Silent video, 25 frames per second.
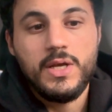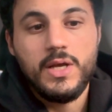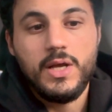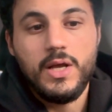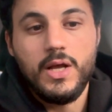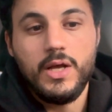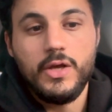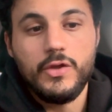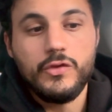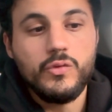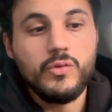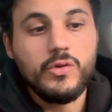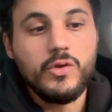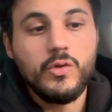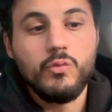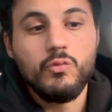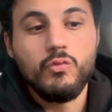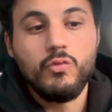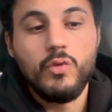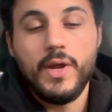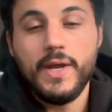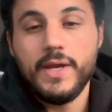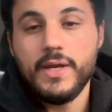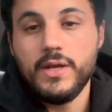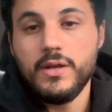Uh, you can
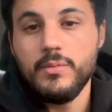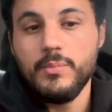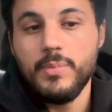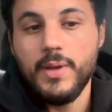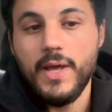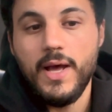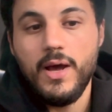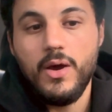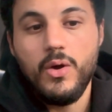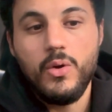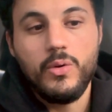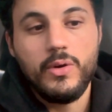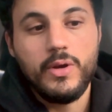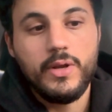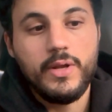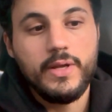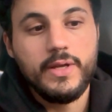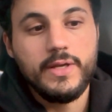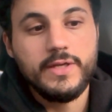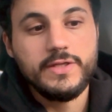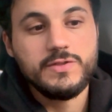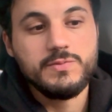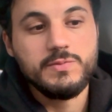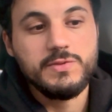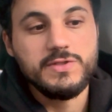write about
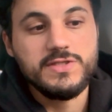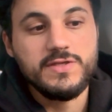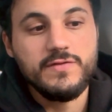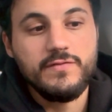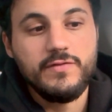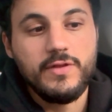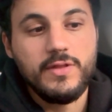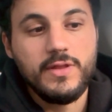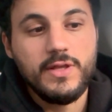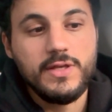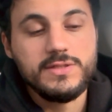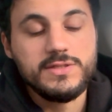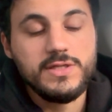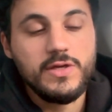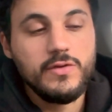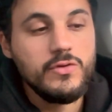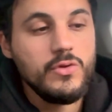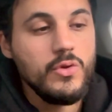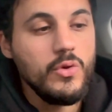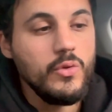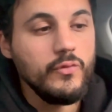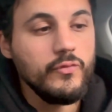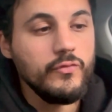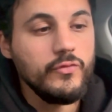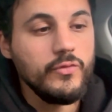uh, specific things. I
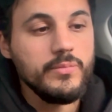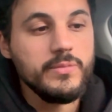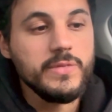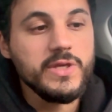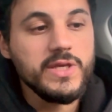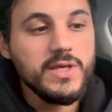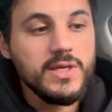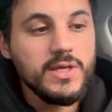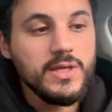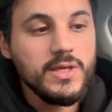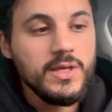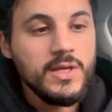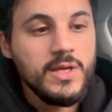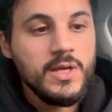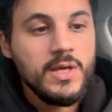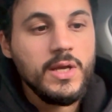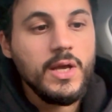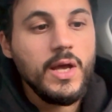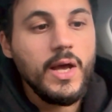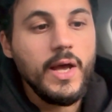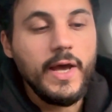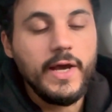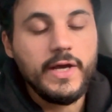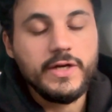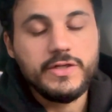know for me,
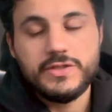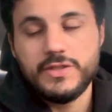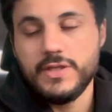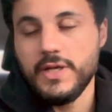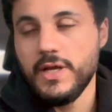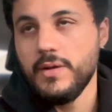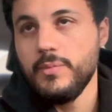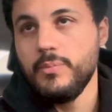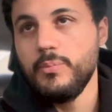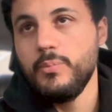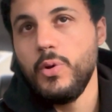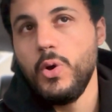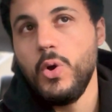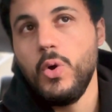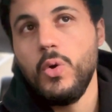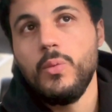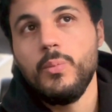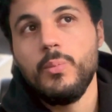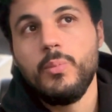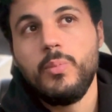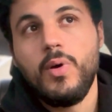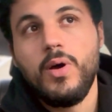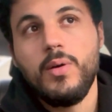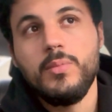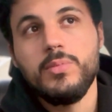I actually had a
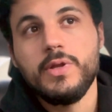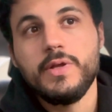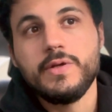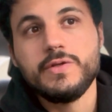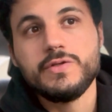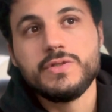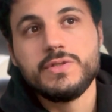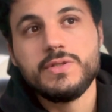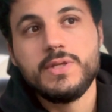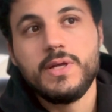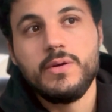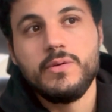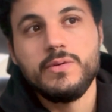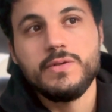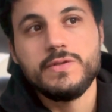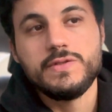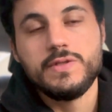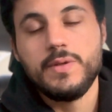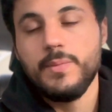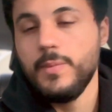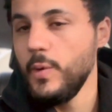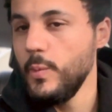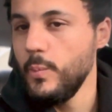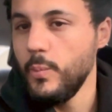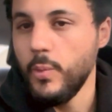poem published that was
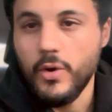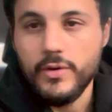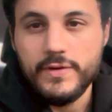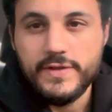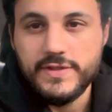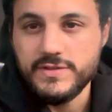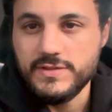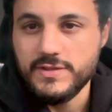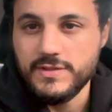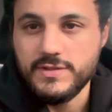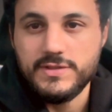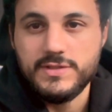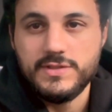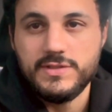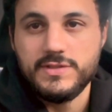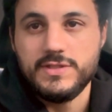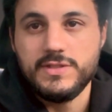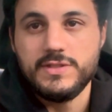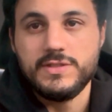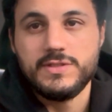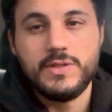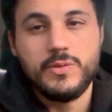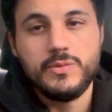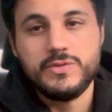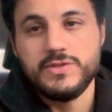about Parkinson's
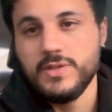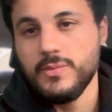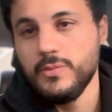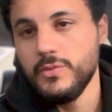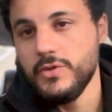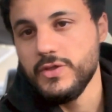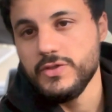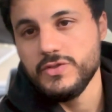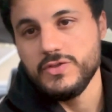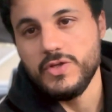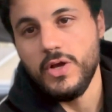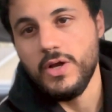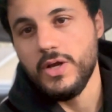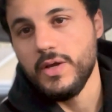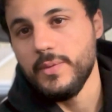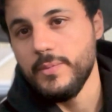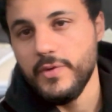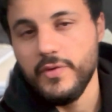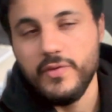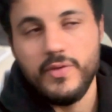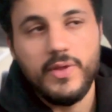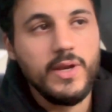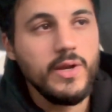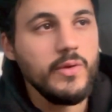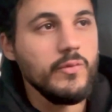disease. I was able to talk
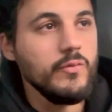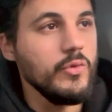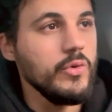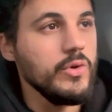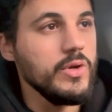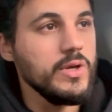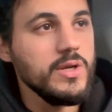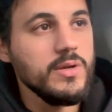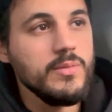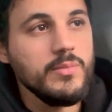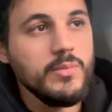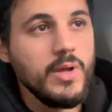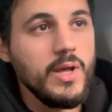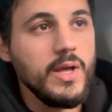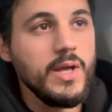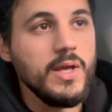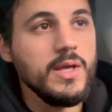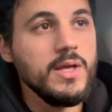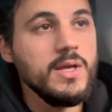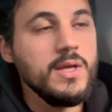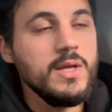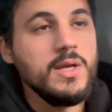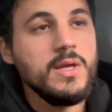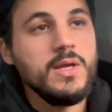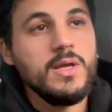about that. I wrote it in my
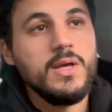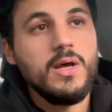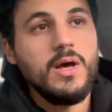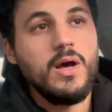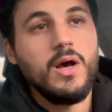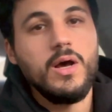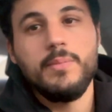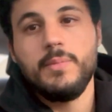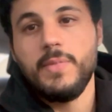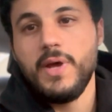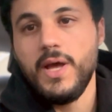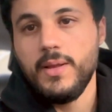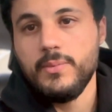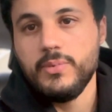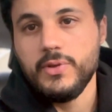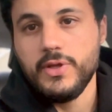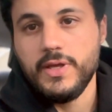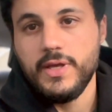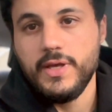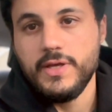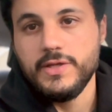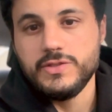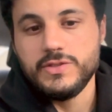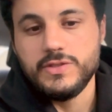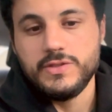on my
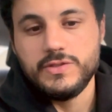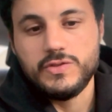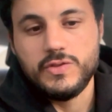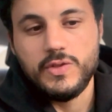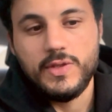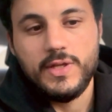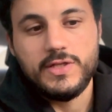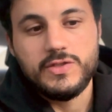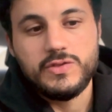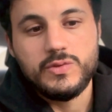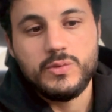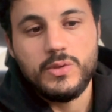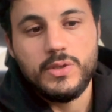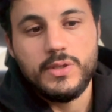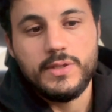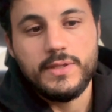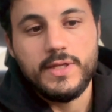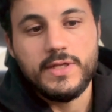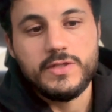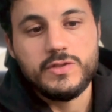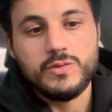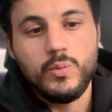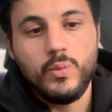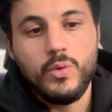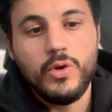application. So that's
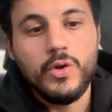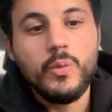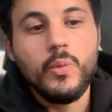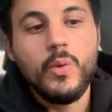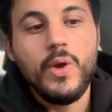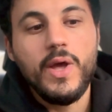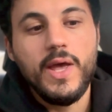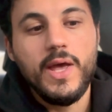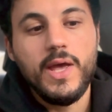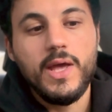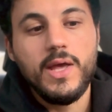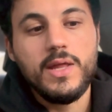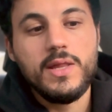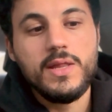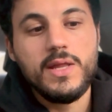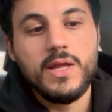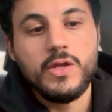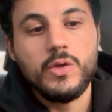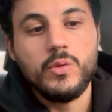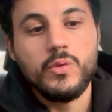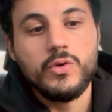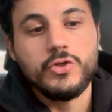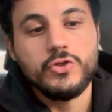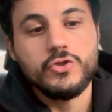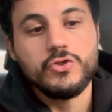that's one way that
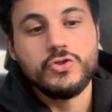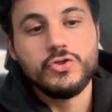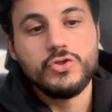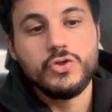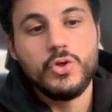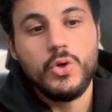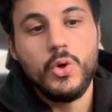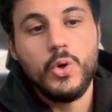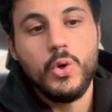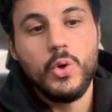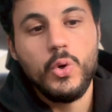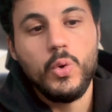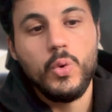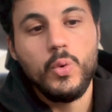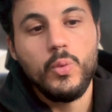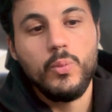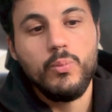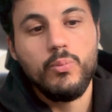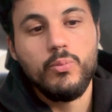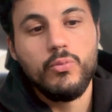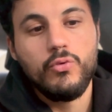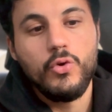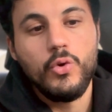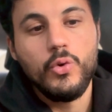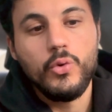you can show
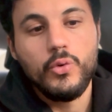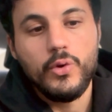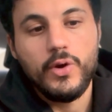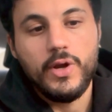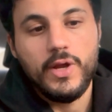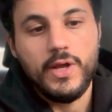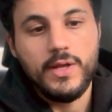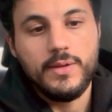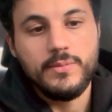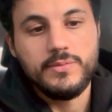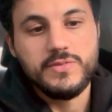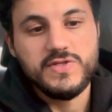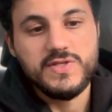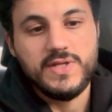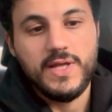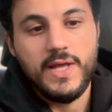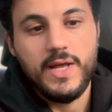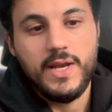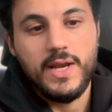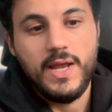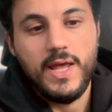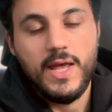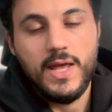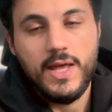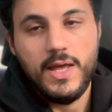programs
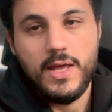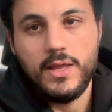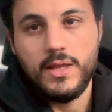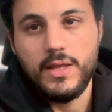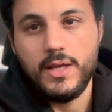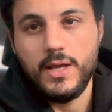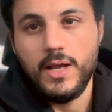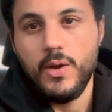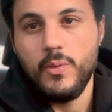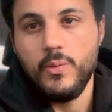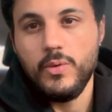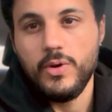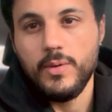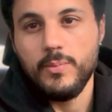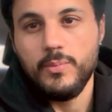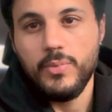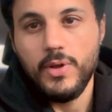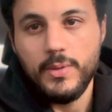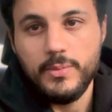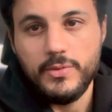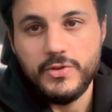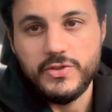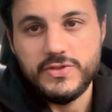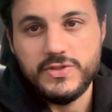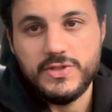that hey, like I want to
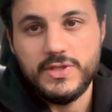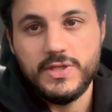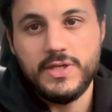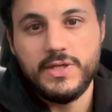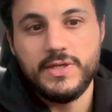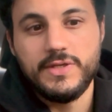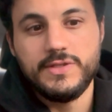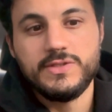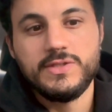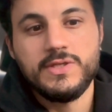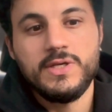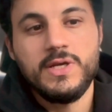publish things.